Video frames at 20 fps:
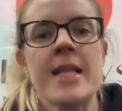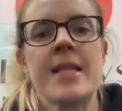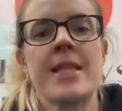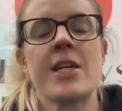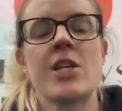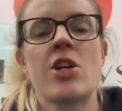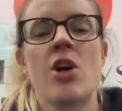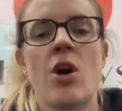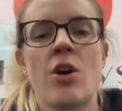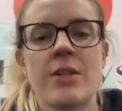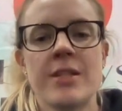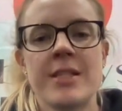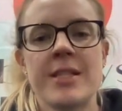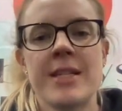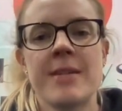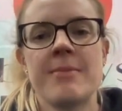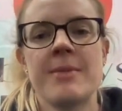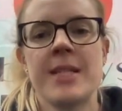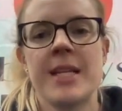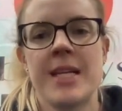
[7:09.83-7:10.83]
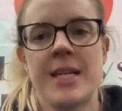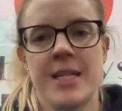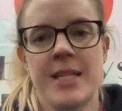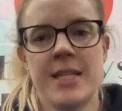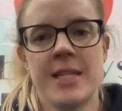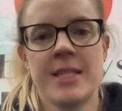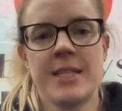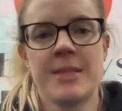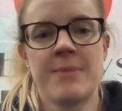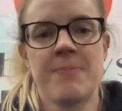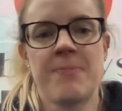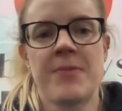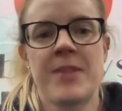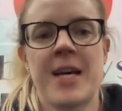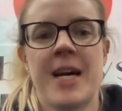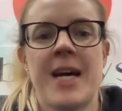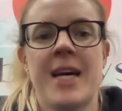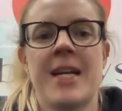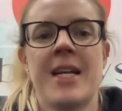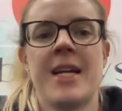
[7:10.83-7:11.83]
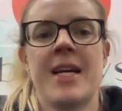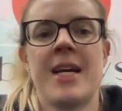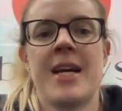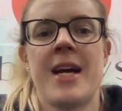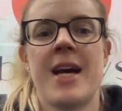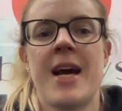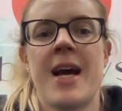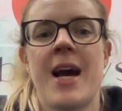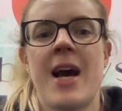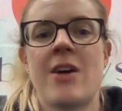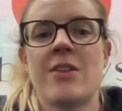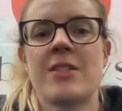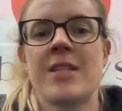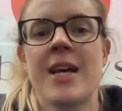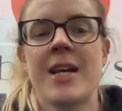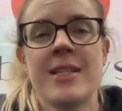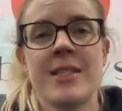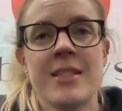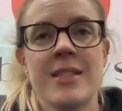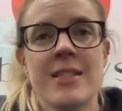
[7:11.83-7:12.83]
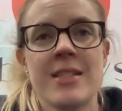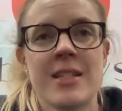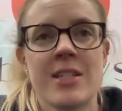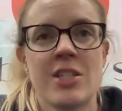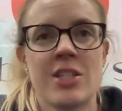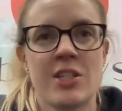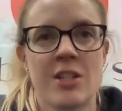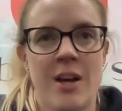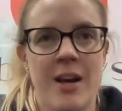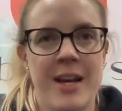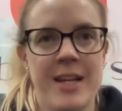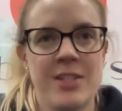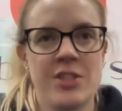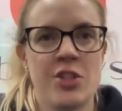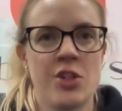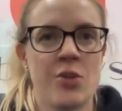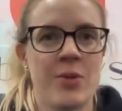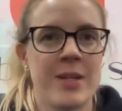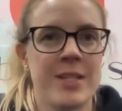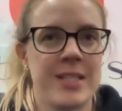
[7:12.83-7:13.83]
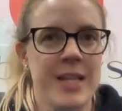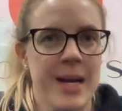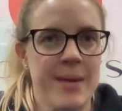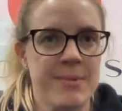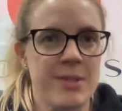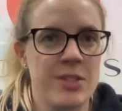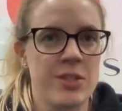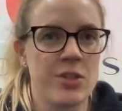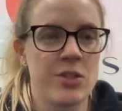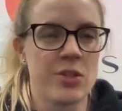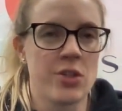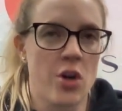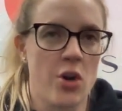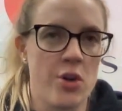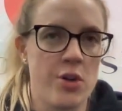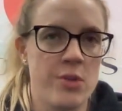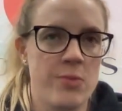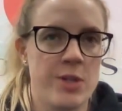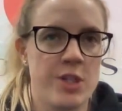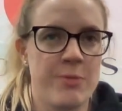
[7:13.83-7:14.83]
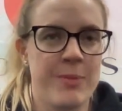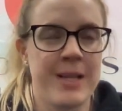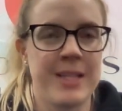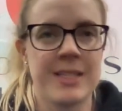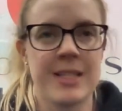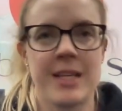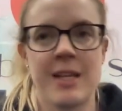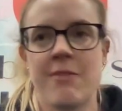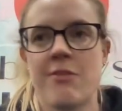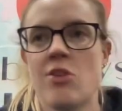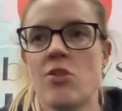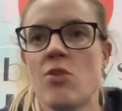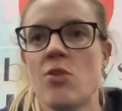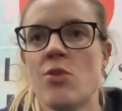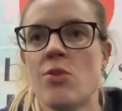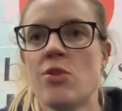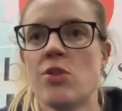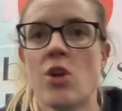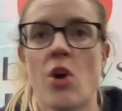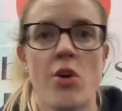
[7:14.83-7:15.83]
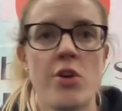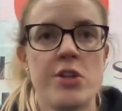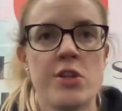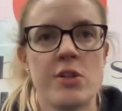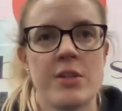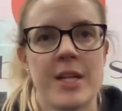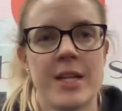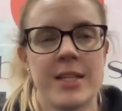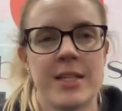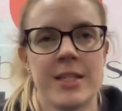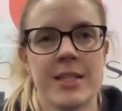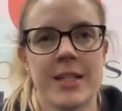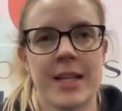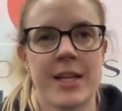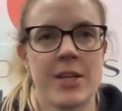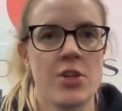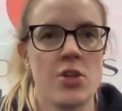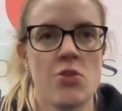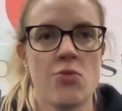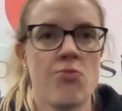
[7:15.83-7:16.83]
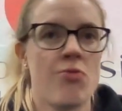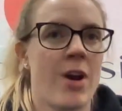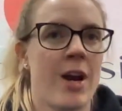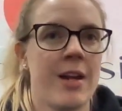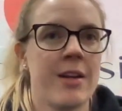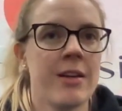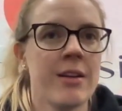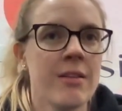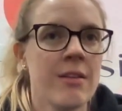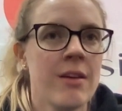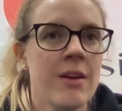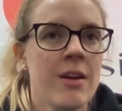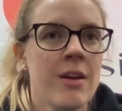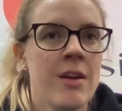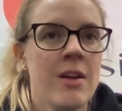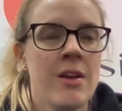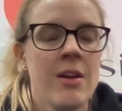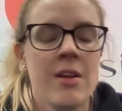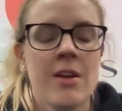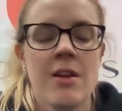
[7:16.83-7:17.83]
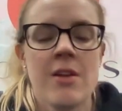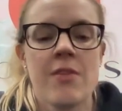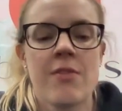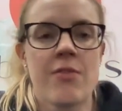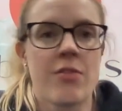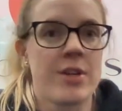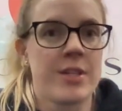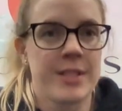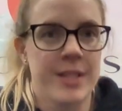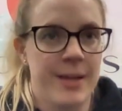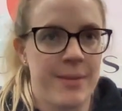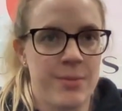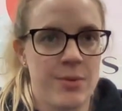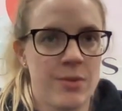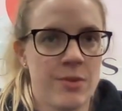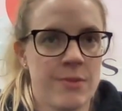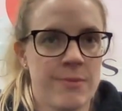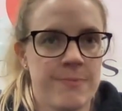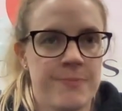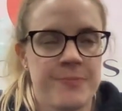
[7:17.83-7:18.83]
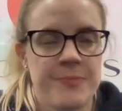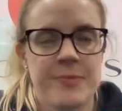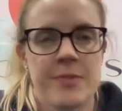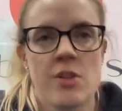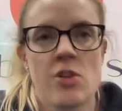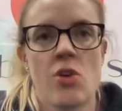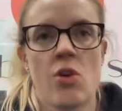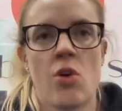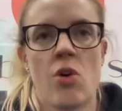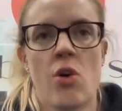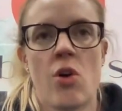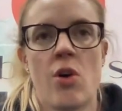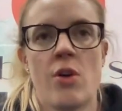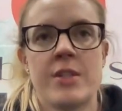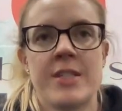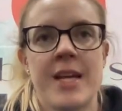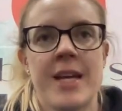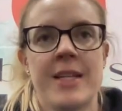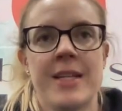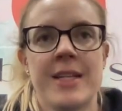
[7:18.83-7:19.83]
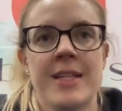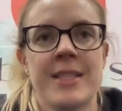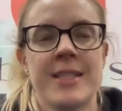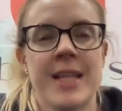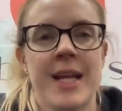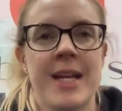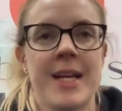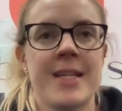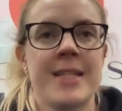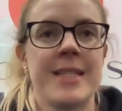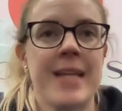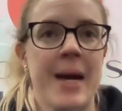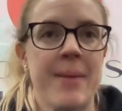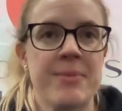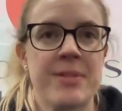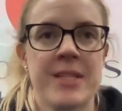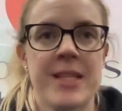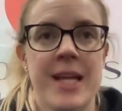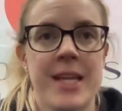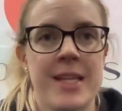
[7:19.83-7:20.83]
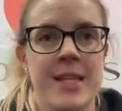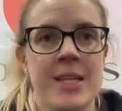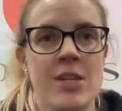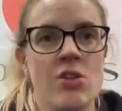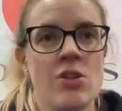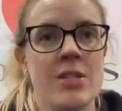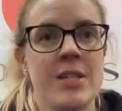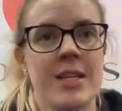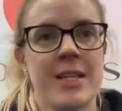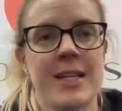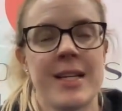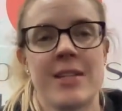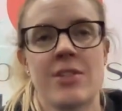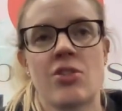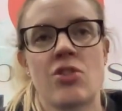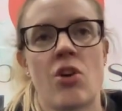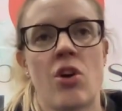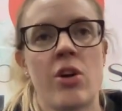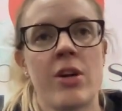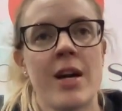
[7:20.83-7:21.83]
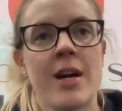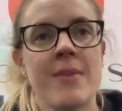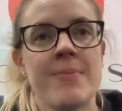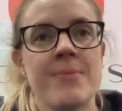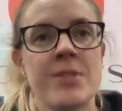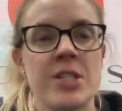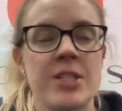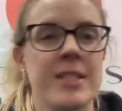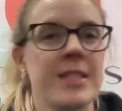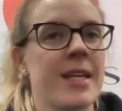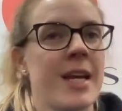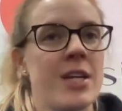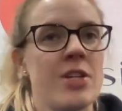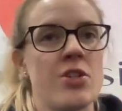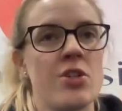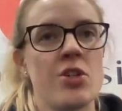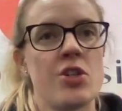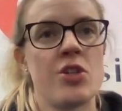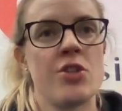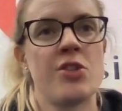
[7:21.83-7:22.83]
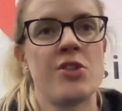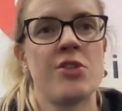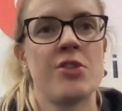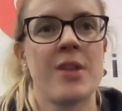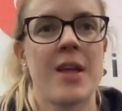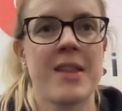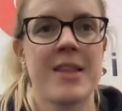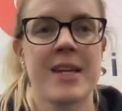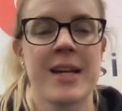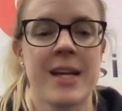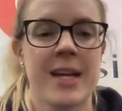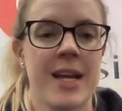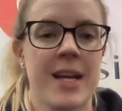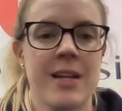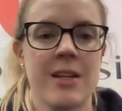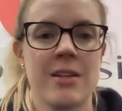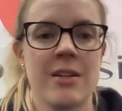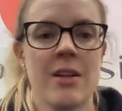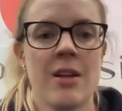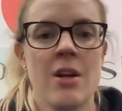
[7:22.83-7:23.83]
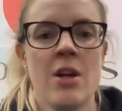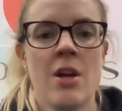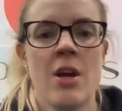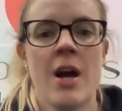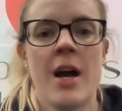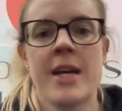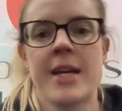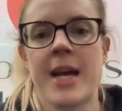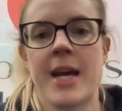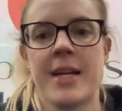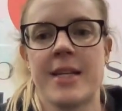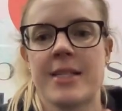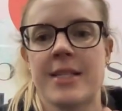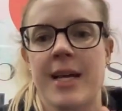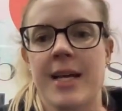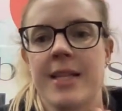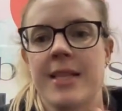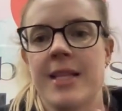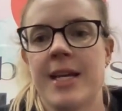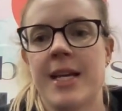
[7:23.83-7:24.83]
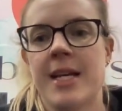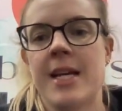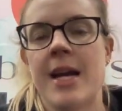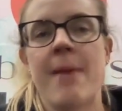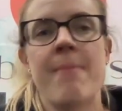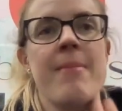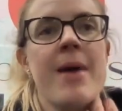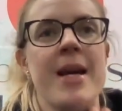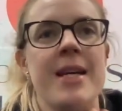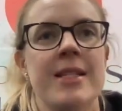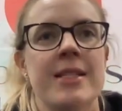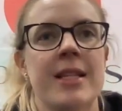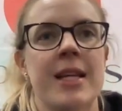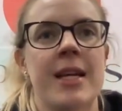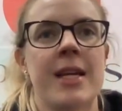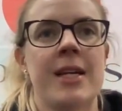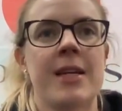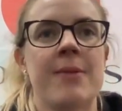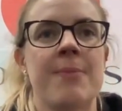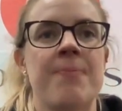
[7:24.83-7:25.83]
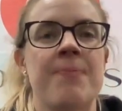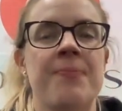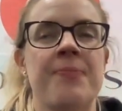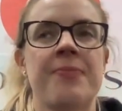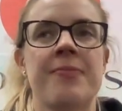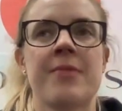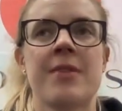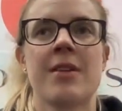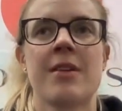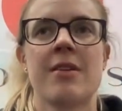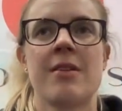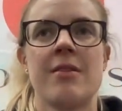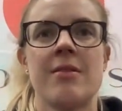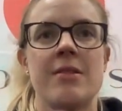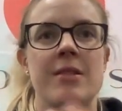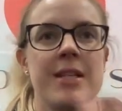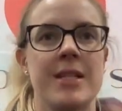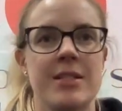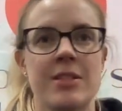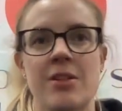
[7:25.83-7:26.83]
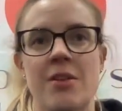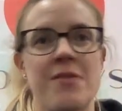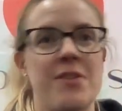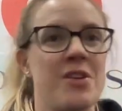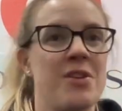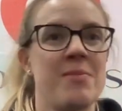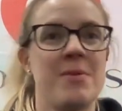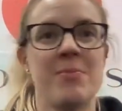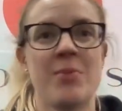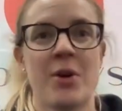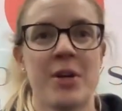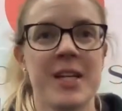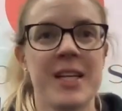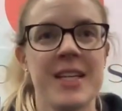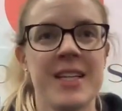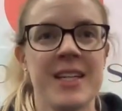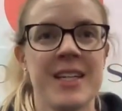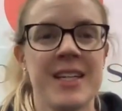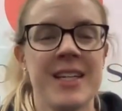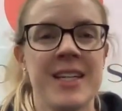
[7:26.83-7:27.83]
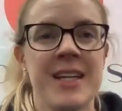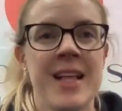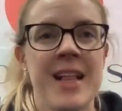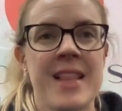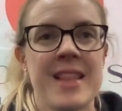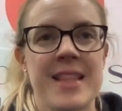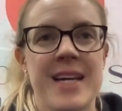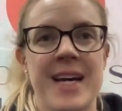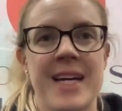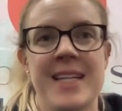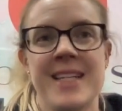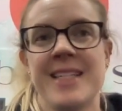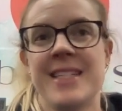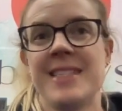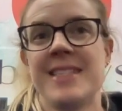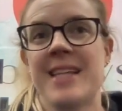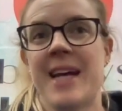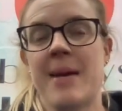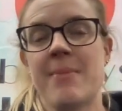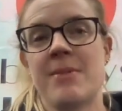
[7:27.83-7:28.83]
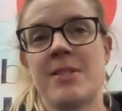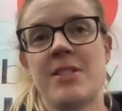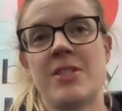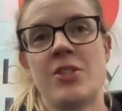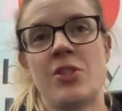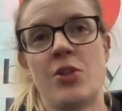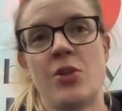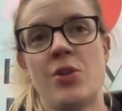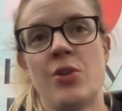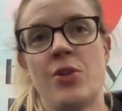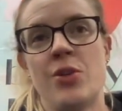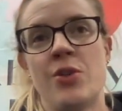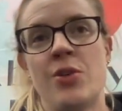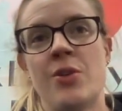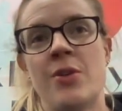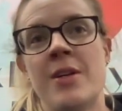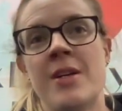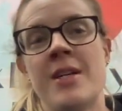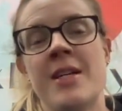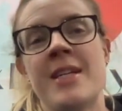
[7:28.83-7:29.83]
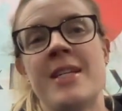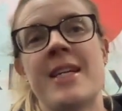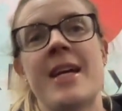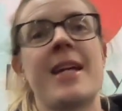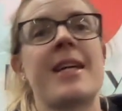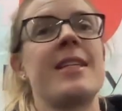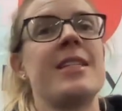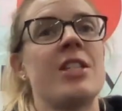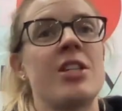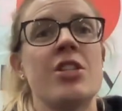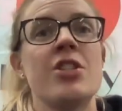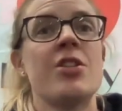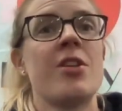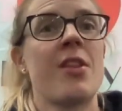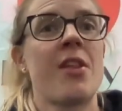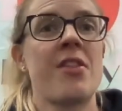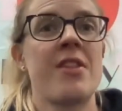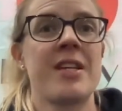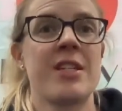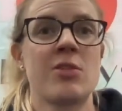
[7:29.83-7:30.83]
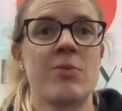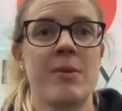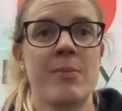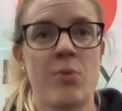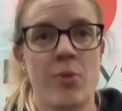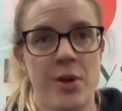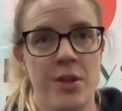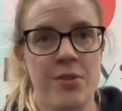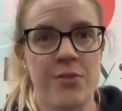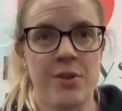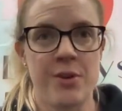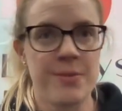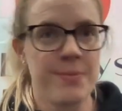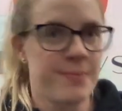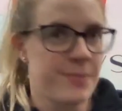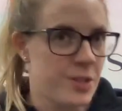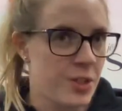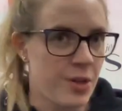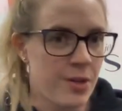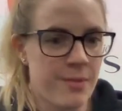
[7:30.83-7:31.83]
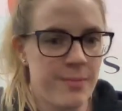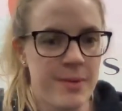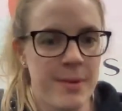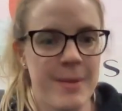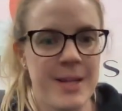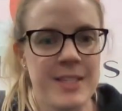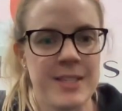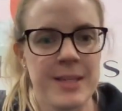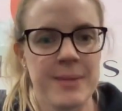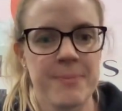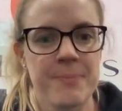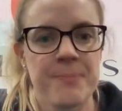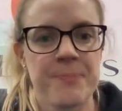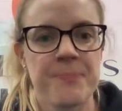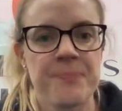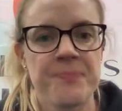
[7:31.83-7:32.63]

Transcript: the concept is that our tendons are designed to adapt to load, which means that if you load your tendon, like you run, for example, your tendons then adapt to that thing you did and get stronger, just in case you choose to do that thing again. Again, it's like the amazingness of the human body that it adapts to get conditioned to the things we put it through. So amazing.